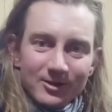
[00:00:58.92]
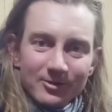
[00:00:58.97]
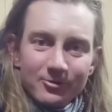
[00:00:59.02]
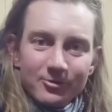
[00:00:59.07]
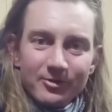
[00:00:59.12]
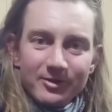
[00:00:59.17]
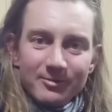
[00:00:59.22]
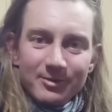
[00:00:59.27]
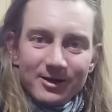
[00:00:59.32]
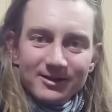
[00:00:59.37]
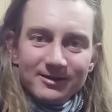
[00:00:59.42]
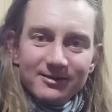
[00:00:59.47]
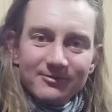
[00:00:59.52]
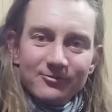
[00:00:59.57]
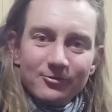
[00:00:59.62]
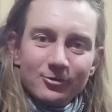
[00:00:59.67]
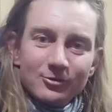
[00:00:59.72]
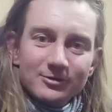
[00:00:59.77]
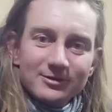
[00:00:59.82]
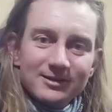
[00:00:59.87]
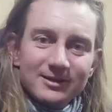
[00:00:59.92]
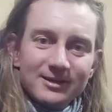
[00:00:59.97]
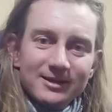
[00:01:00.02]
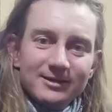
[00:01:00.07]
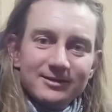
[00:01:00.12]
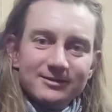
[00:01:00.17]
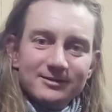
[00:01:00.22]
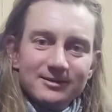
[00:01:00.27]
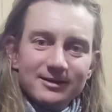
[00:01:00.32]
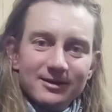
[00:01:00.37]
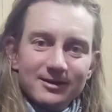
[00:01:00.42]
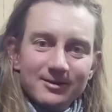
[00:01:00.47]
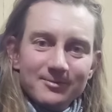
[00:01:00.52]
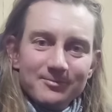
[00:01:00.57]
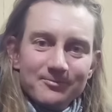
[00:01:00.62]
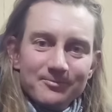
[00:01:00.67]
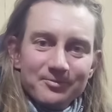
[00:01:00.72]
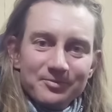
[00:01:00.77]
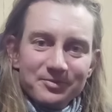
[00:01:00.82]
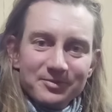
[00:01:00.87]
to the Baltic Fort here.
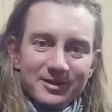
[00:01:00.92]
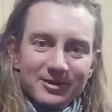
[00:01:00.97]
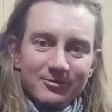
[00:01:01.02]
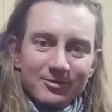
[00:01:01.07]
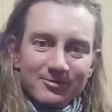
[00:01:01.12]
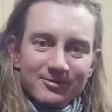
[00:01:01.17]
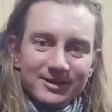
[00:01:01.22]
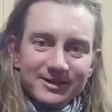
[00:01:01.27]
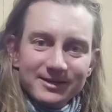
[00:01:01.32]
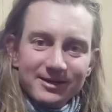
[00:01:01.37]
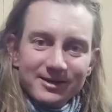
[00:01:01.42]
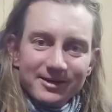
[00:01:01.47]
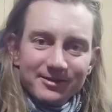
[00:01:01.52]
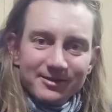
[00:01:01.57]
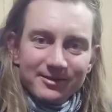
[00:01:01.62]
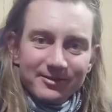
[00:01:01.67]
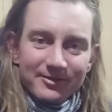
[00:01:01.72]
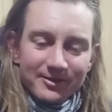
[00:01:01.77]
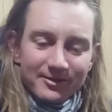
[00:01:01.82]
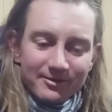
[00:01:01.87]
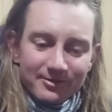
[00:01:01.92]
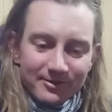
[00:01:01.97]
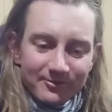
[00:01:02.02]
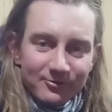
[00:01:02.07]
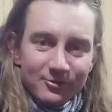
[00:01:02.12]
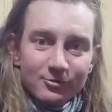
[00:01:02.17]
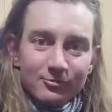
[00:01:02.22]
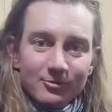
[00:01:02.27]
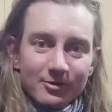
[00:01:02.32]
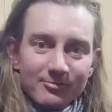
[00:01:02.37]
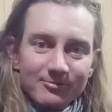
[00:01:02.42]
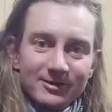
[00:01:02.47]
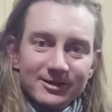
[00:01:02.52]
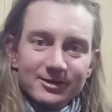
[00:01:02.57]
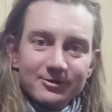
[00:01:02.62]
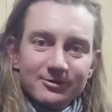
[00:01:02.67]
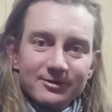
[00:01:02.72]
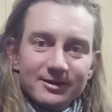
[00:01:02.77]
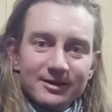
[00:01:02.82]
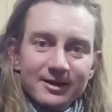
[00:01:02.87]
It was very nice and the view was very
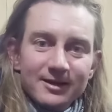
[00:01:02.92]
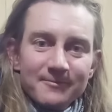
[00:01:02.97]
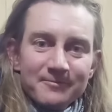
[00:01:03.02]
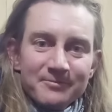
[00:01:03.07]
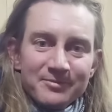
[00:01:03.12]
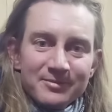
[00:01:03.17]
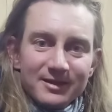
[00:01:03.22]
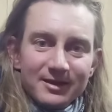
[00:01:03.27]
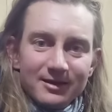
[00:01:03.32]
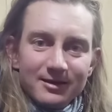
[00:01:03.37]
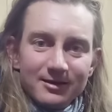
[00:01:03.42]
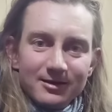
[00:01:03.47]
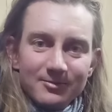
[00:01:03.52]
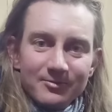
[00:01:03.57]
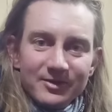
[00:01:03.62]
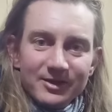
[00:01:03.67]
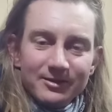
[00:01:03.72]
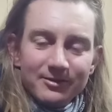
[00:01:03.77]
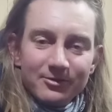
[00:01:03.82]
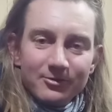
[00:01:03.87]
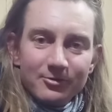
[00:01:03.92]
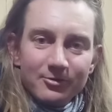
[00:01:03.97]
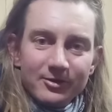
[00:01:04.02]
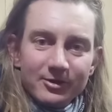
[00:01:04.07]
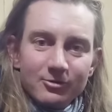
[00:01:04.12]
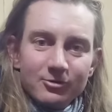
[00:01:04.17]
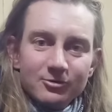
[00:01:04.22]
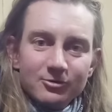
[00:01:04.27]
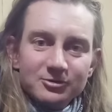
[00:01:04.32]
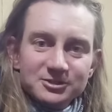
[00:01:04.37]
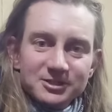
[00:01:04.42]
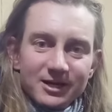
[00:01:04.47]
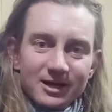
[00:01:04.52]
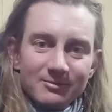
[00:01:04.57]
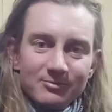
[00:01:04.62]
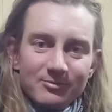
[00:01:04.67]
good. And then to the Kuncharab